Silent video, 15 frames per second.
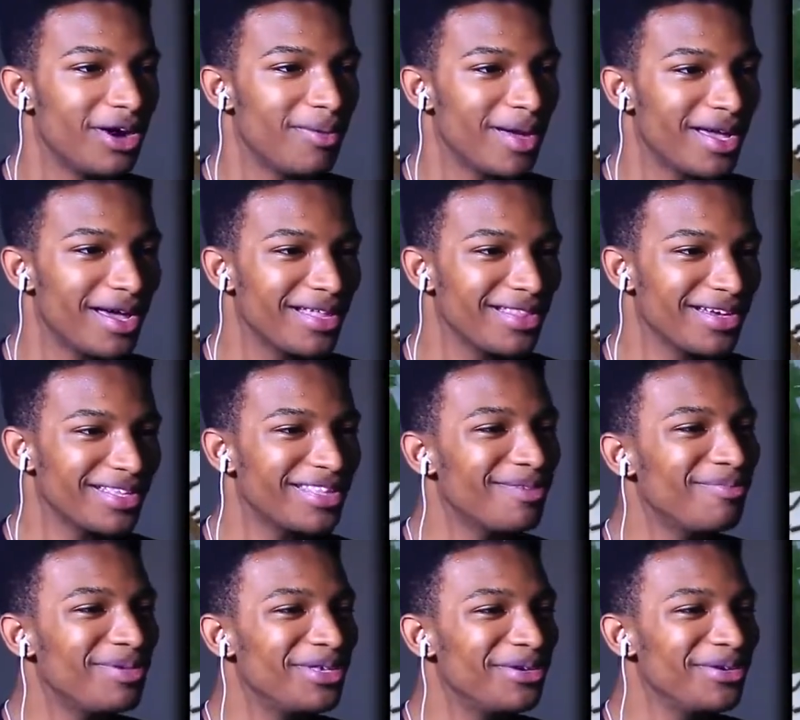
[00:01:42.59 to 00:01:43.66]
Oh my god look at
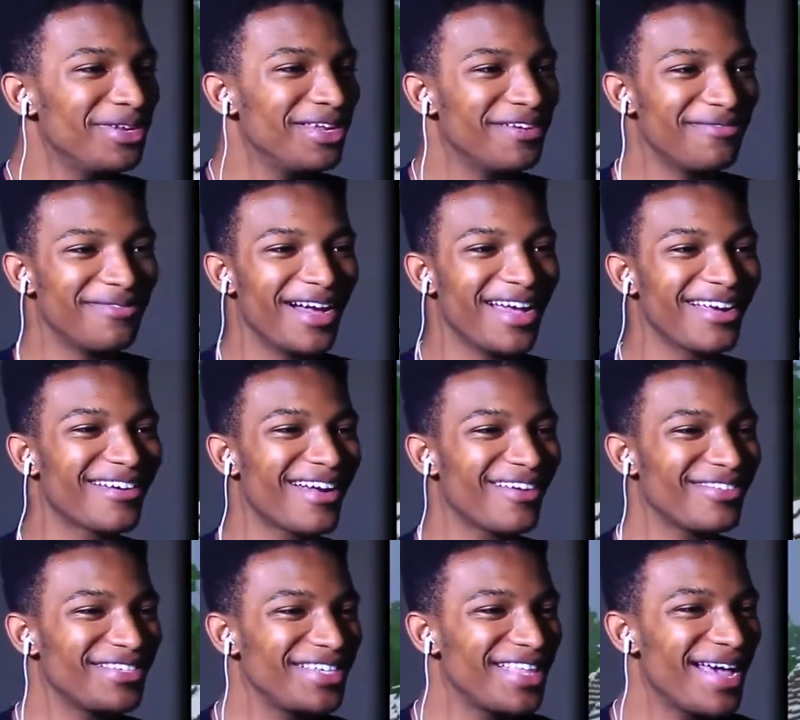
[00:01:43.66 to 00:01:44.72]
the beauty of
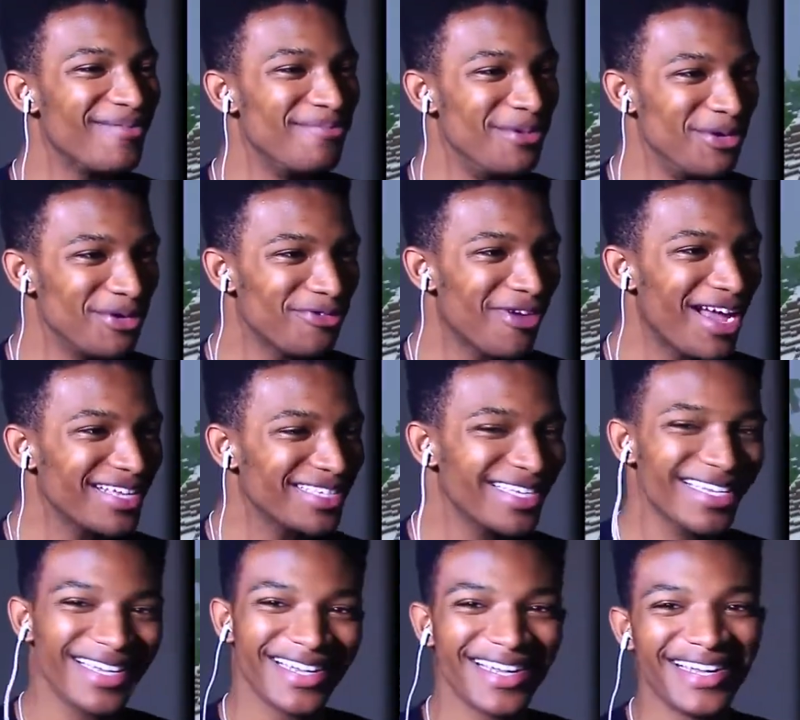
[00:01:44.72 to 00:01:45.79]
Minecraft you see that moon
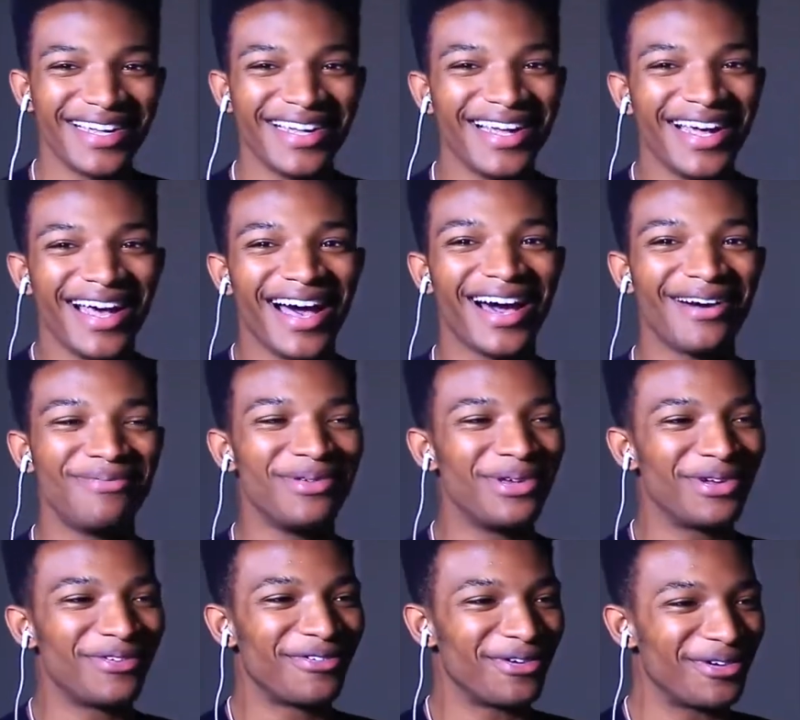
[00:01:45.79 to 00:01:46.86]
rising? How
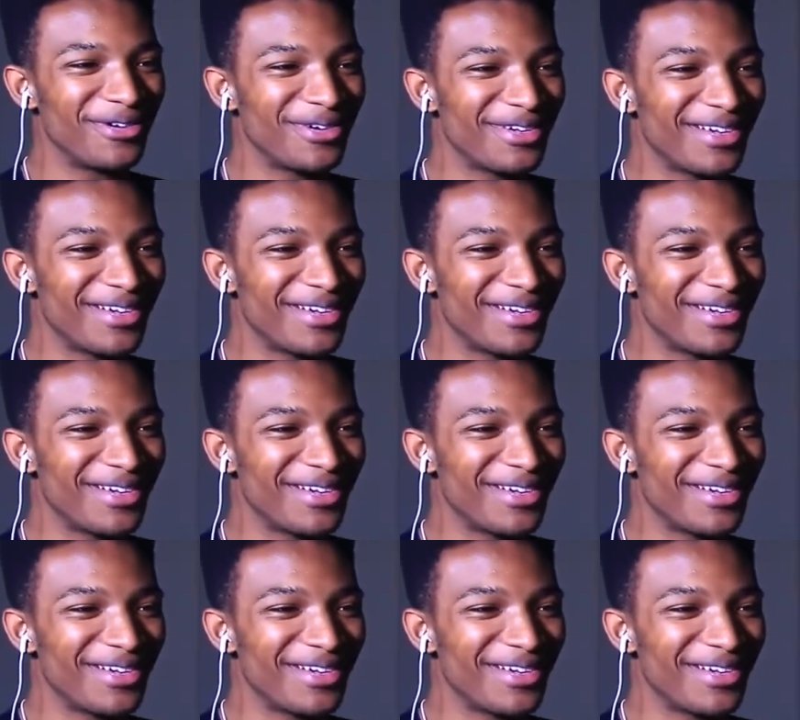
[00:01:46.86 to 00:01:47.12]
beautiful.